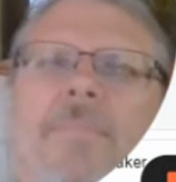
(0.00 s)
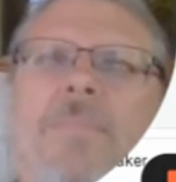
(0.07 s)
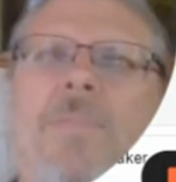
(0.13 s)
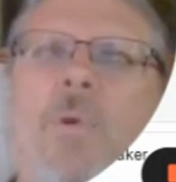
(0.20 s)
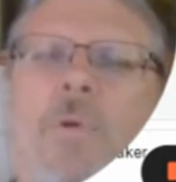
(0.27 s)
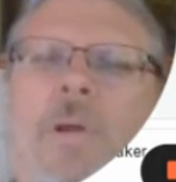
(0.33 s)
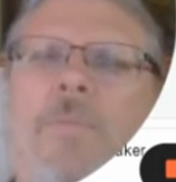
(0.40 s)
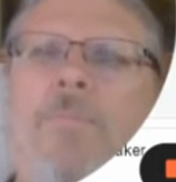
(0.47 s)

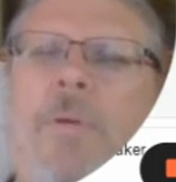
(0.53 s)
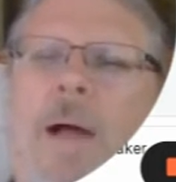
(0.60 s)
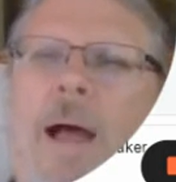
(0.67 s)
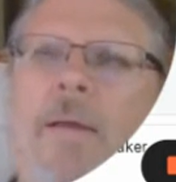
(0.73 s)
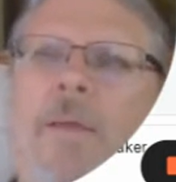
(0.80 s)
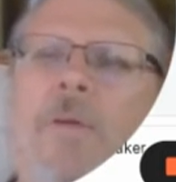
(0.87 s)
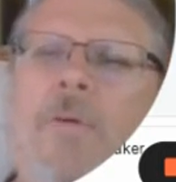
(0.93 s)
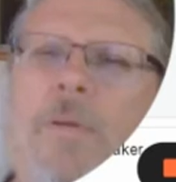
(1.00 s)
you
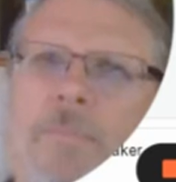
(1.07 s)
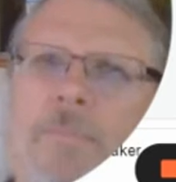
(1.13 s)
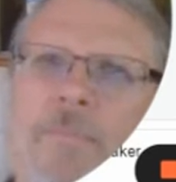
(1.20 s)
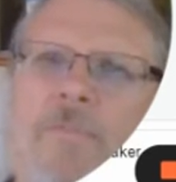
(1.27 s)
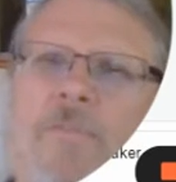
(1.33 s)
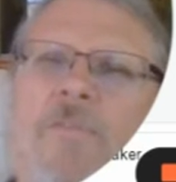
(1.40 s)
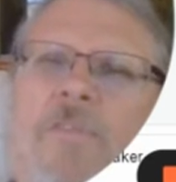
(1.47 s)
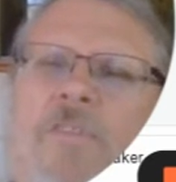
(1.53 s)
can
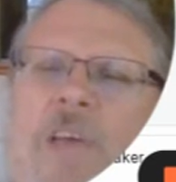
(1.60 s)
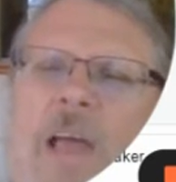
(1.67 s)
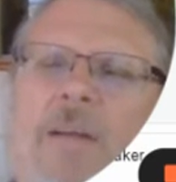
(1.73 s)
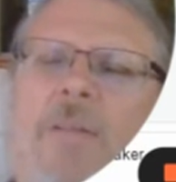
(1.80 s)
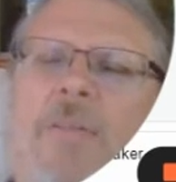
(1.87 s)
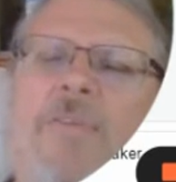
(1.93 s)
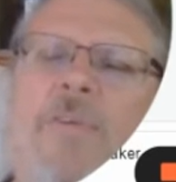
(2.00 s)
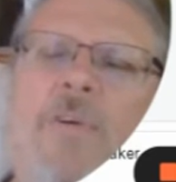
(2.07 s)

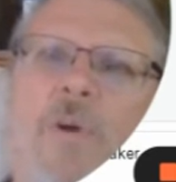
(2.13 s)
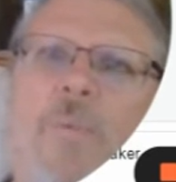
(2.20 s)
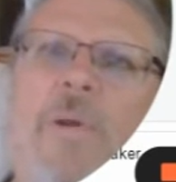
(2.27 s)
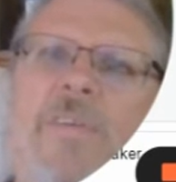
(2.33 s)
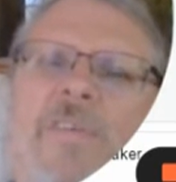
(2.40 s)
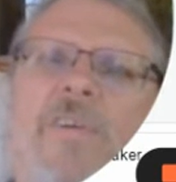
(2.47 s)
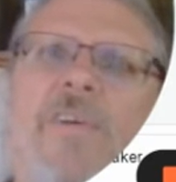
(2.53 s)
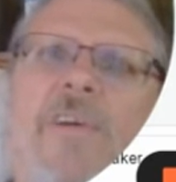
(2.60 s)
cycle through your
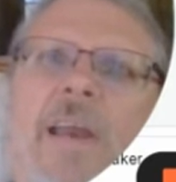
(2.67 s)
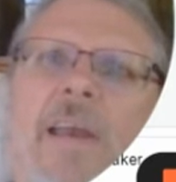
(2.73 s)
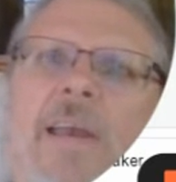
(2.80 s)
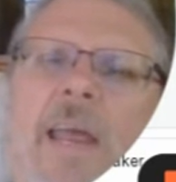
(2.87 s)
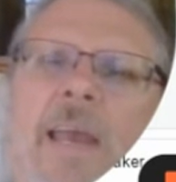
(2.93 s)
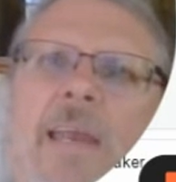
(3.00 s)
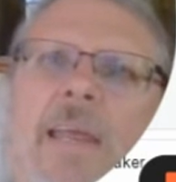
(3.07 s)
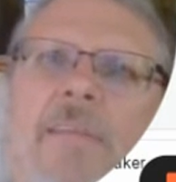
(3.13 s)
wizard
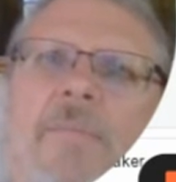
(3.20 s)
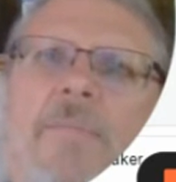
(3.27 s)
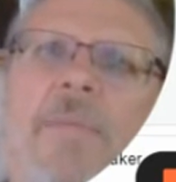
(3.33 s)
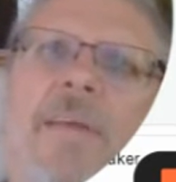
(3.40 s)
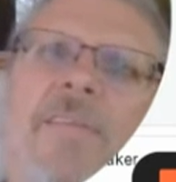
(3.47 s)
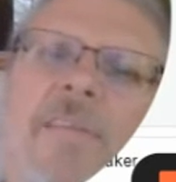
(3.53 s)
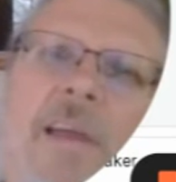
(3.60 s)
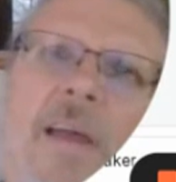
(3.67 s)
and get some
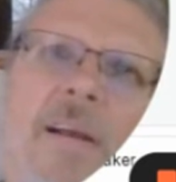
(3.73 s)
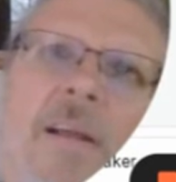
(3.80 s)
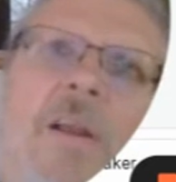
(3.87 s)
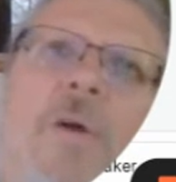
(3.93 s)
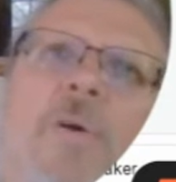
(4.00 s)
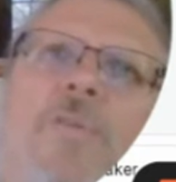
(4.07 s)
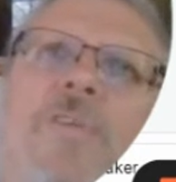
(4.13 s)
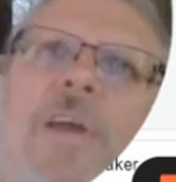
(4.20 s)
things done,
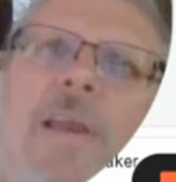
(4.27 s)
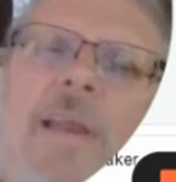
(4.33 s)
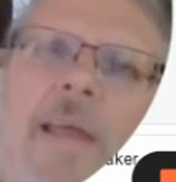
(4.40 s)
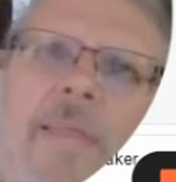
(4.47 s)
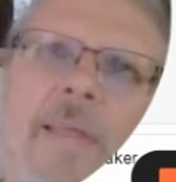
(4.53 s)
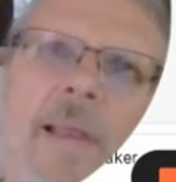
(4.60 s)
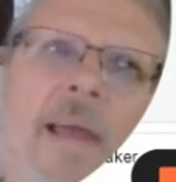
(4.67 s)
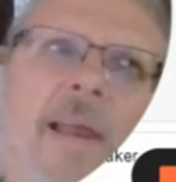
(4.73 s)
close it,
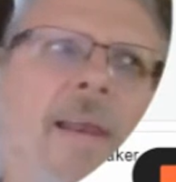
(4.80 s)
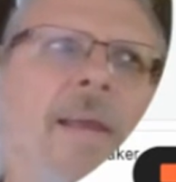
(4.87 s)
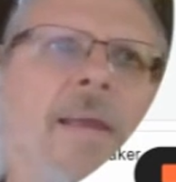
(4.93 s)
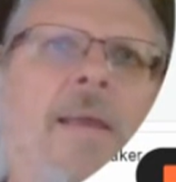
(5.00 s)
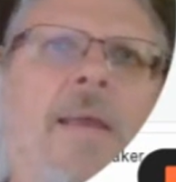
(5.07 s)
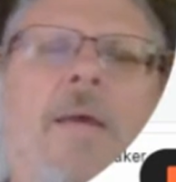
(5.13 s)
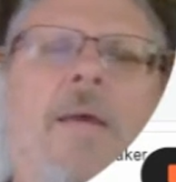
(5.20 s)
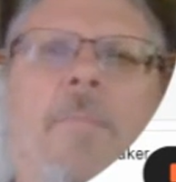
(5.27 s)
and the
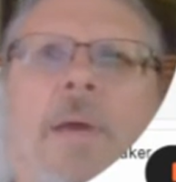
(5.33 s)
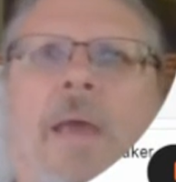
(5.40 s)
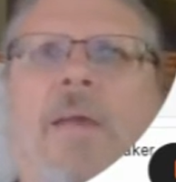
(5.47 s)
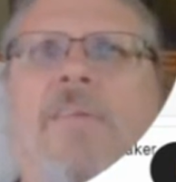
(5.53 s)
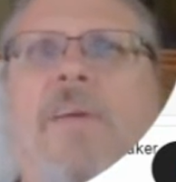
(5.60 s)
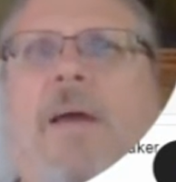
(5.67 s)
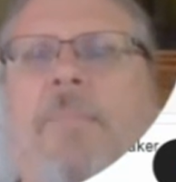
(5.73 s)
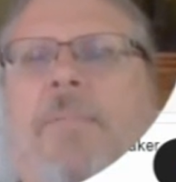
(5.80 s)
Lightning
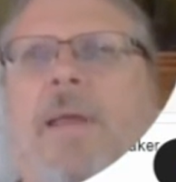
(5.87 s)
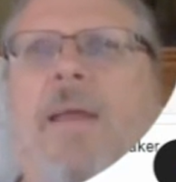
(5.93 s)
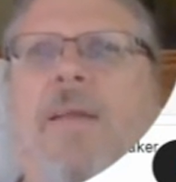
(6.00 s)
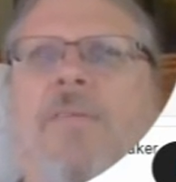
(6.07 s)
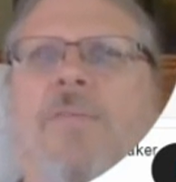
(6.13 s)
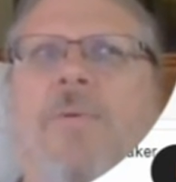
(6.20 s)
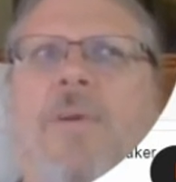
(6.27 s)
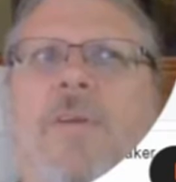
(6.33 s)
page
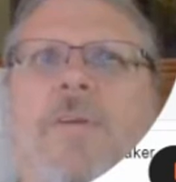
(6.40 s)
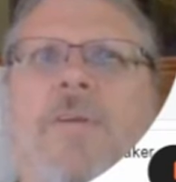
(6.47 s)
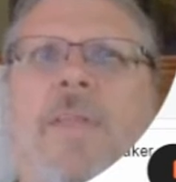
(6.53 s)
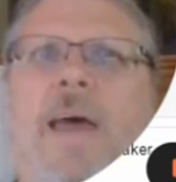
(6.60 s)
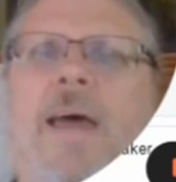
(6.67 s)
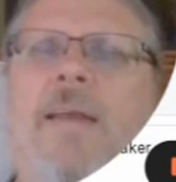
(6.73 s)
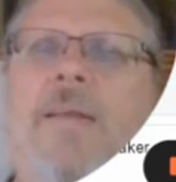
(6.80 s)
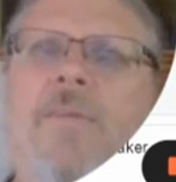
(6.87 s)
updates when you do
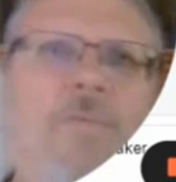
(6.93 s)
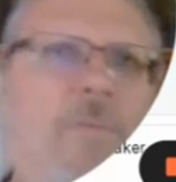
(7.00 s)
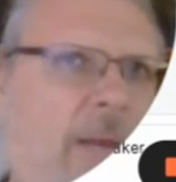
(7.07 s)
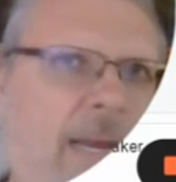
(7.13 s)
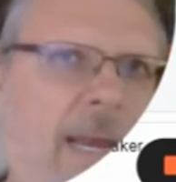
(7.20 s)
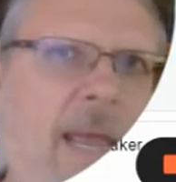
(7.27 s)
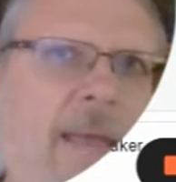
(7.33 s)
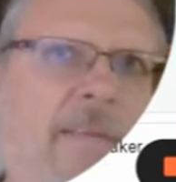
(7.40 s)
that. It's
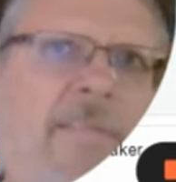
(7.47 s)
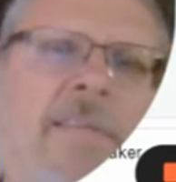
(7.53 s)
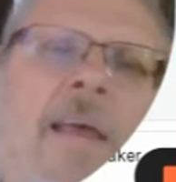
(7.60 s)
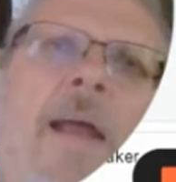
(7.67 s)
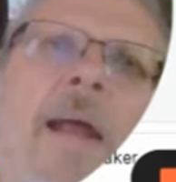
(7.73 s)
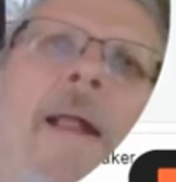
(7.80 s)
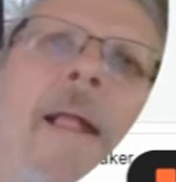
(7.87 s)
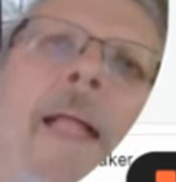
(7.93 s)
really nice.
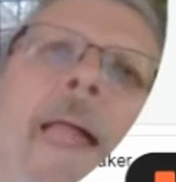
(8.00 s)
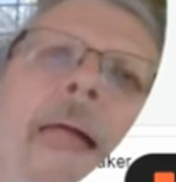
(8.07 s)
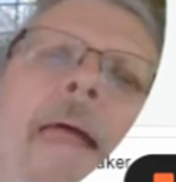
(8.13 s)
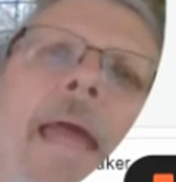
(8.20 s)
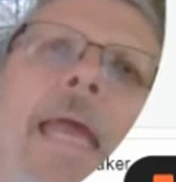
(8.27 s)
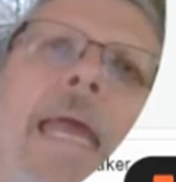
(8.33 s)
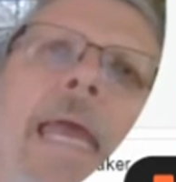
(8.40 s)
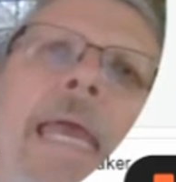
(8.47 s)

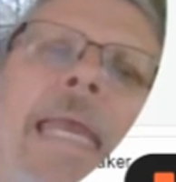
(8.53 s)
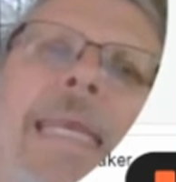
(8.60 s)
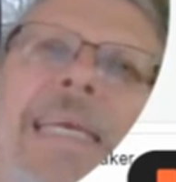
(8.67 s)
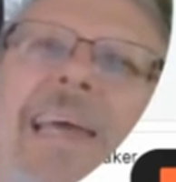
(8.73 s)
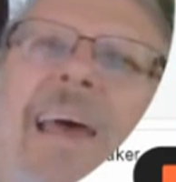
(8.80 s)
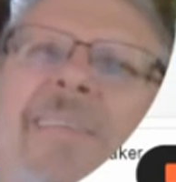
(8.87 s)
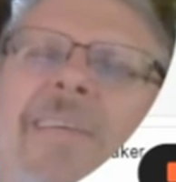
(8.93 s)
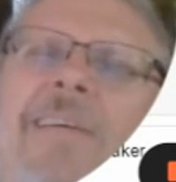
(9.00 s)
It
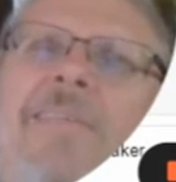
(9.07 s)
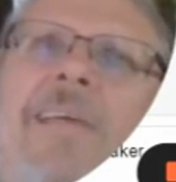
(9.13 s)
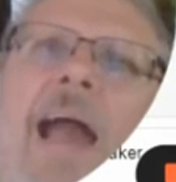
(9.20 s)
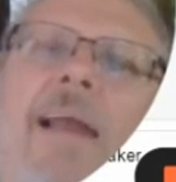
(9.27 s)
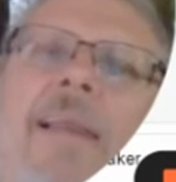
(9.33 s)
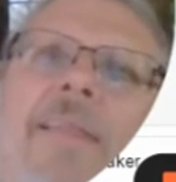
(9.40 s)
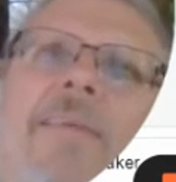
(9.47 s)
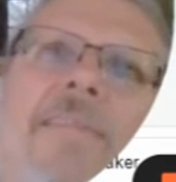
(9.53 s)
does
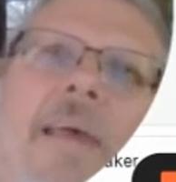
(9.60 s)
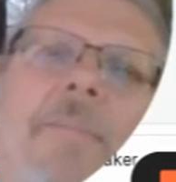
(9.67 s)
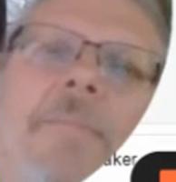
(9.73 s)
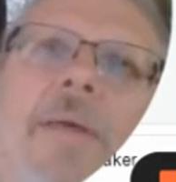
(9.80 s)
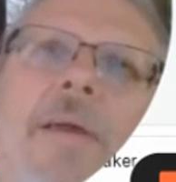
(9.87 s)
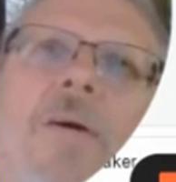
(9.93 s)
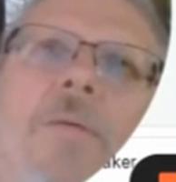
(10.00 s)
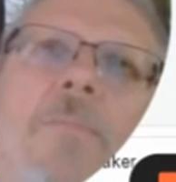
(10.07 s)
exactly the same
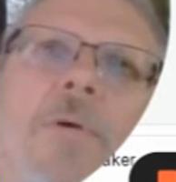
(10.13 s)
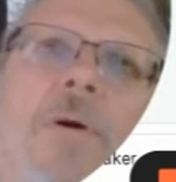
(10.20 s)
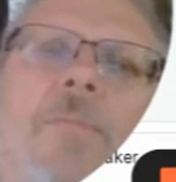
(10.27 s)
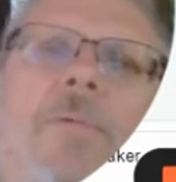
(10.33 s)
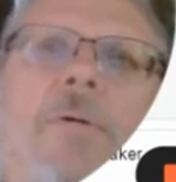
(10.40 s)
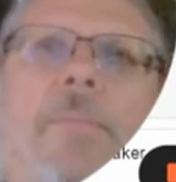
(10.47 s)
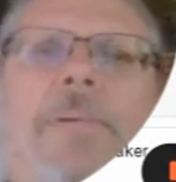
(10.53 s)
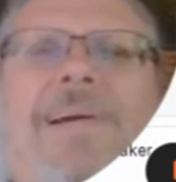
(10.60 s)
thing on
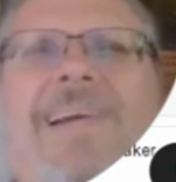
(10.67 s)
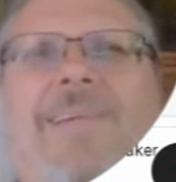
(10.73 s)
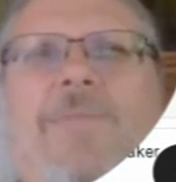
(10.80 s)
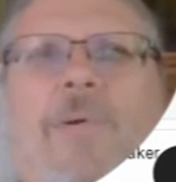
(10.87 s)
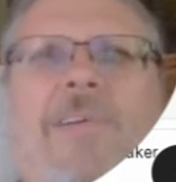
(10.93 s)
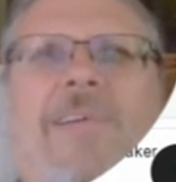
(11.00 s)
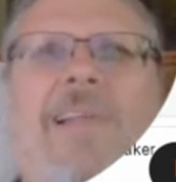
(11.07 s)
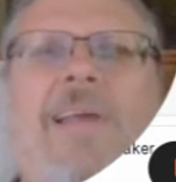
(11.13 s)
mobile, but
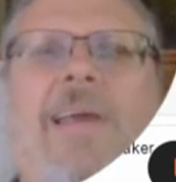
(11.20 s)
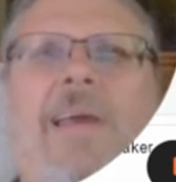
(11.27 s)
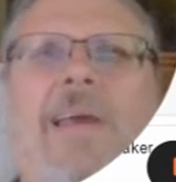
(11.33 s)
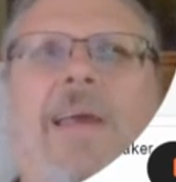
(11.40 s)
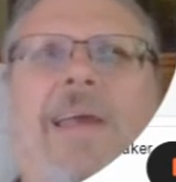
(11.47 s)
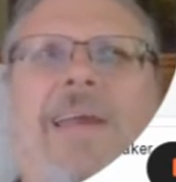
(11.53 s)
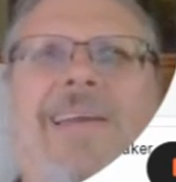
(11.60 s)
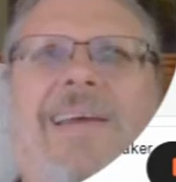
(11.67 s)
unfortunately,
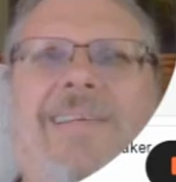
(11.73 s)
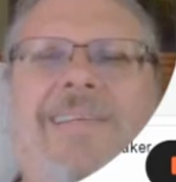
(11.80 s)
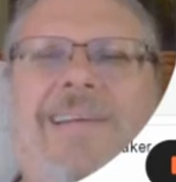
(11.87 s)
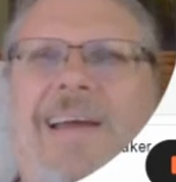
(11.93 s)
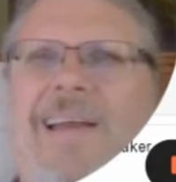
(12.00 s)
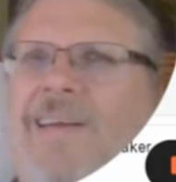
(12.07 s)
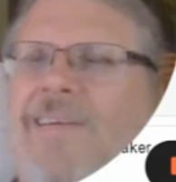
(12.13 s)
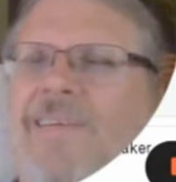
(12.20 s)
it does
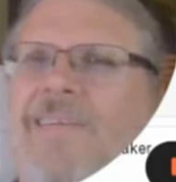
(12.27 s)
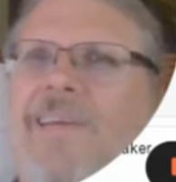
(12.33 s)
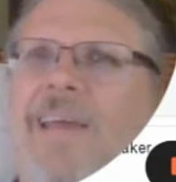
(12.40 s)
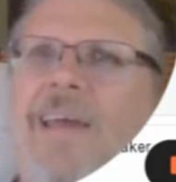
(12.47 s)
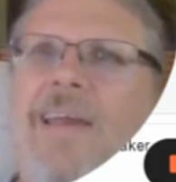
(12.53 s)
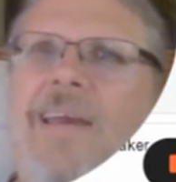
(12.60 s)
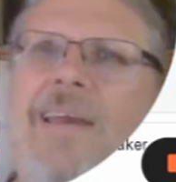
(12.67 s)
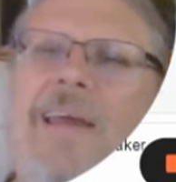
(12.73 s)
not
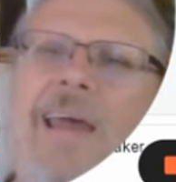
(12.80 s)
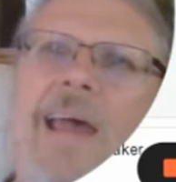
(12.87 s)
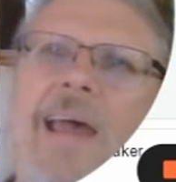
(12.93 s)
understand